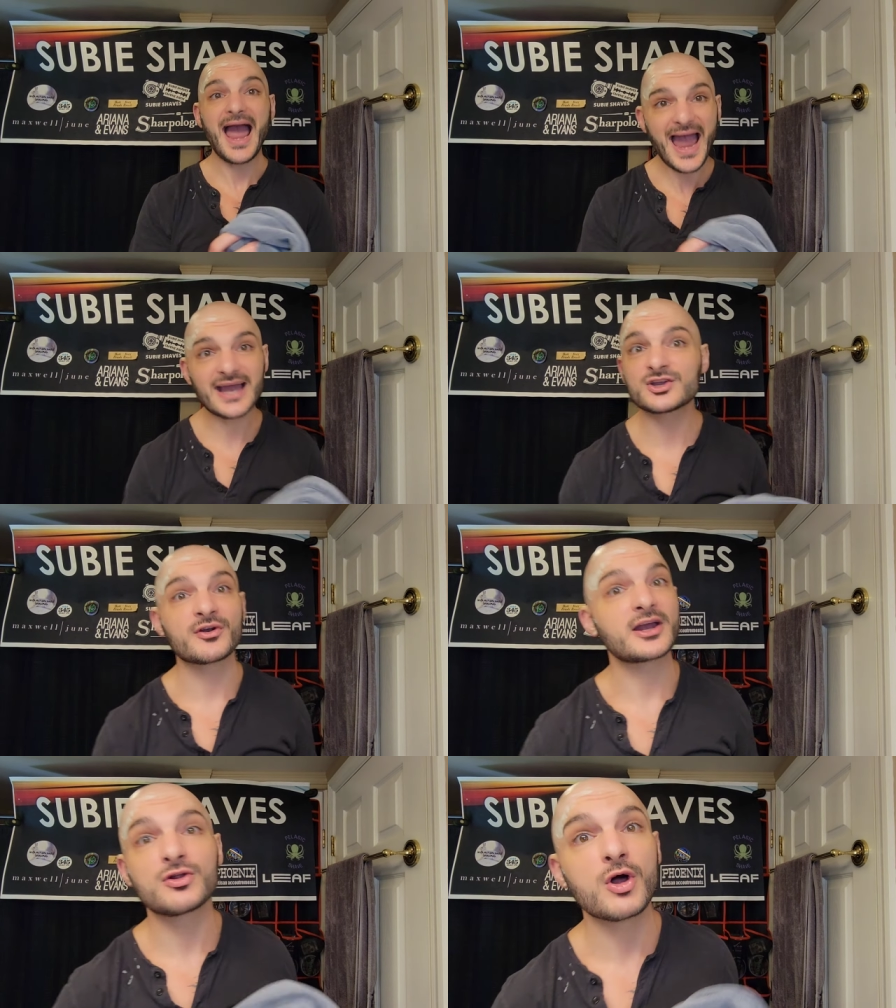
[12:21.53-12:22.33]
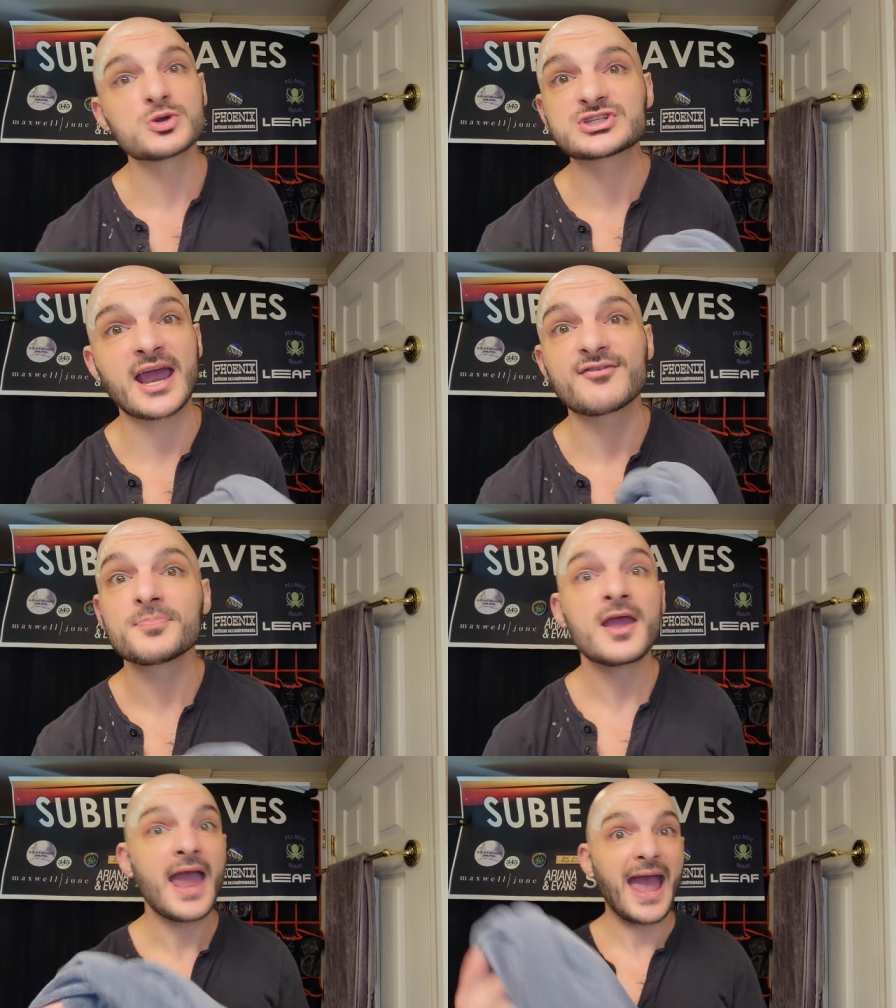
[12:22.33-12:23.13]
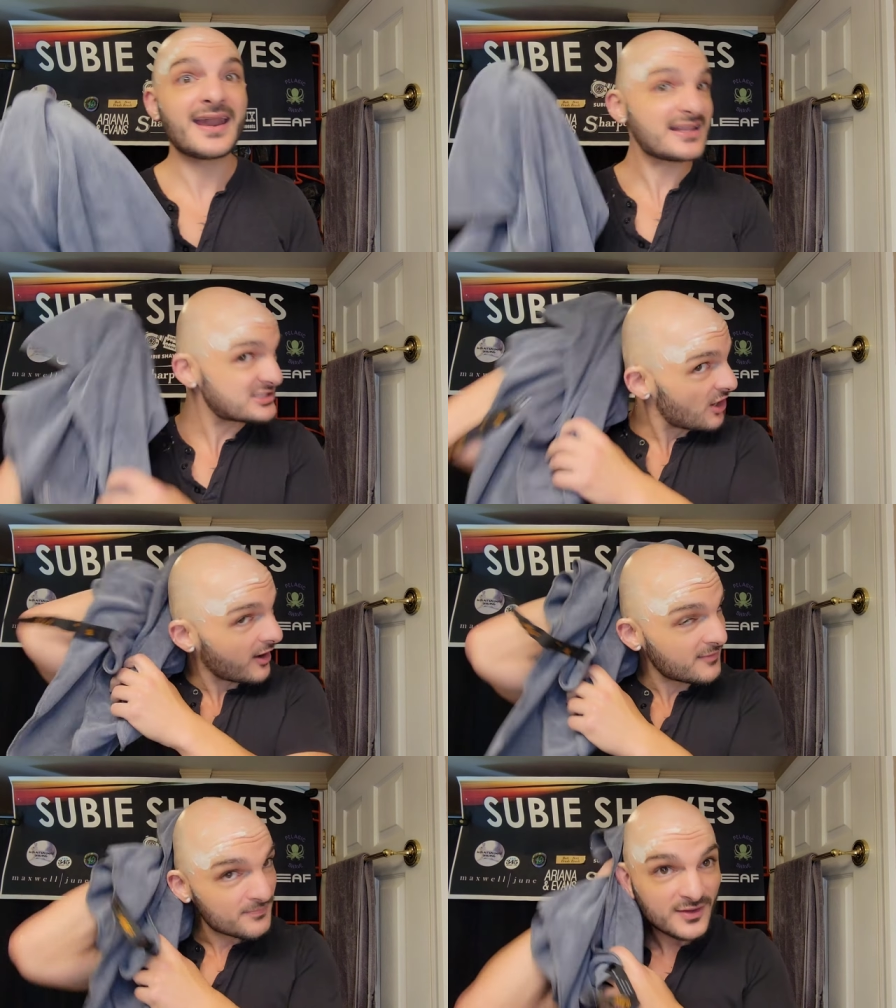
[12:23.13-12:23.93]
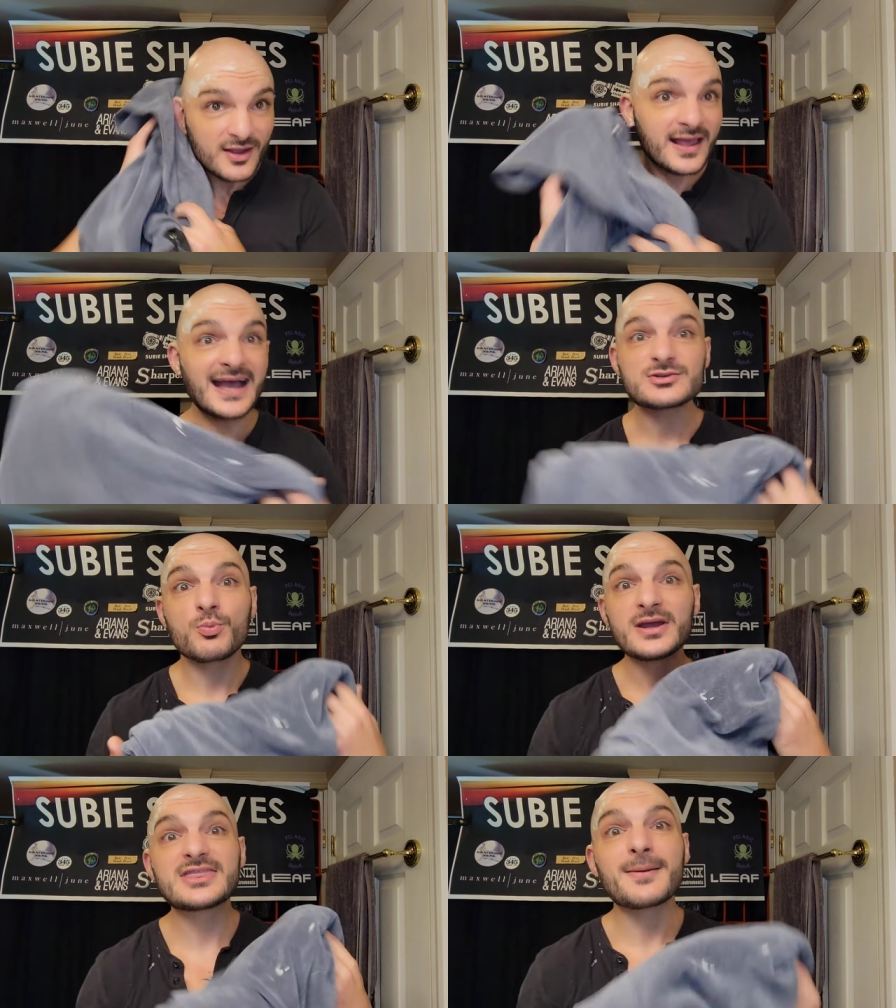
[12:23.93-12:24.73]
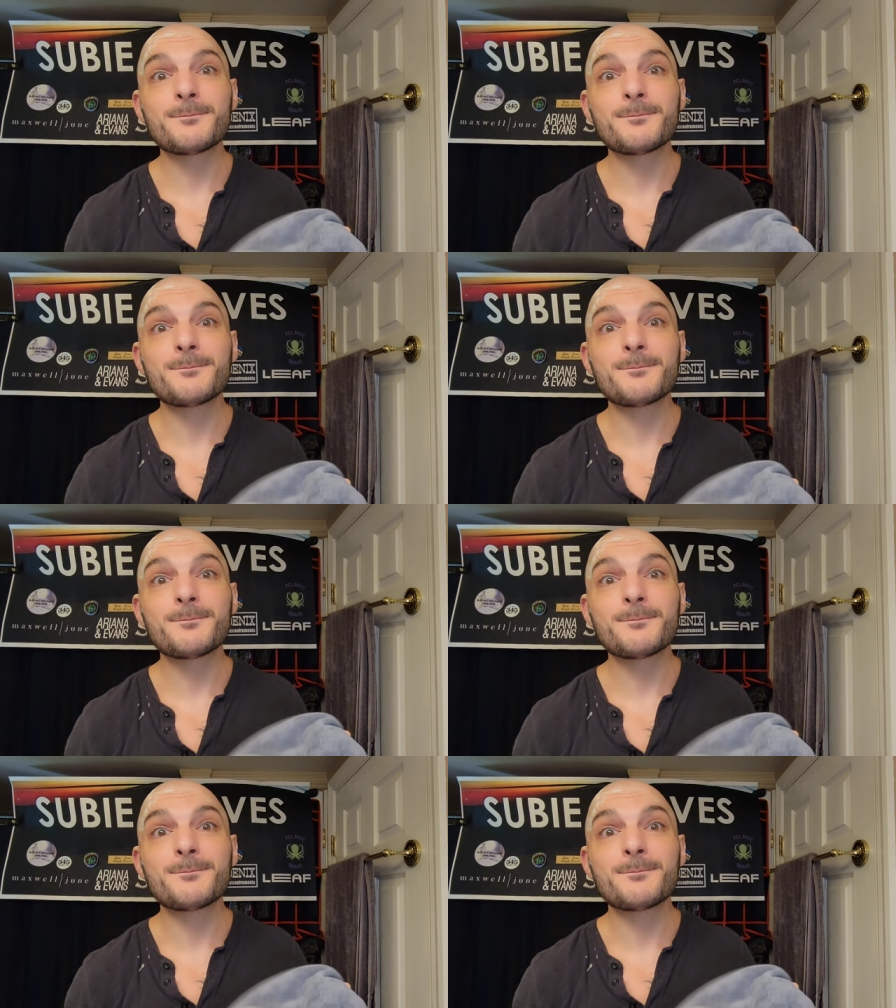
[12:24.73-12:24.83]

accurate close shave. And it's done, guys, with the